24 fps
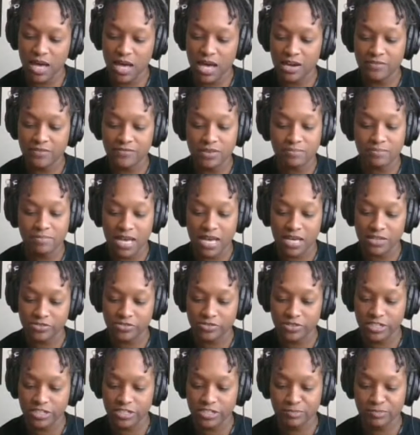out of your
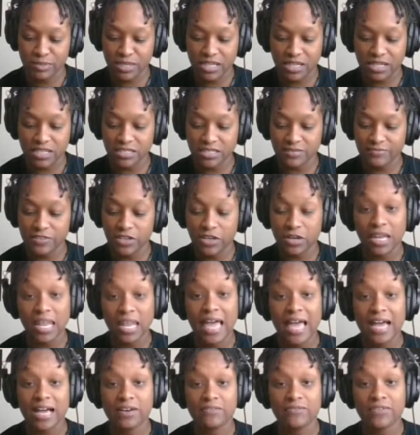boundaries because of your
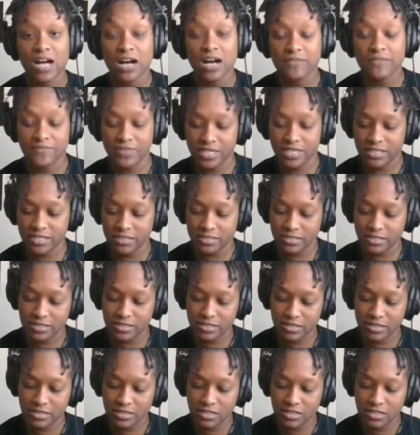lack of confidence.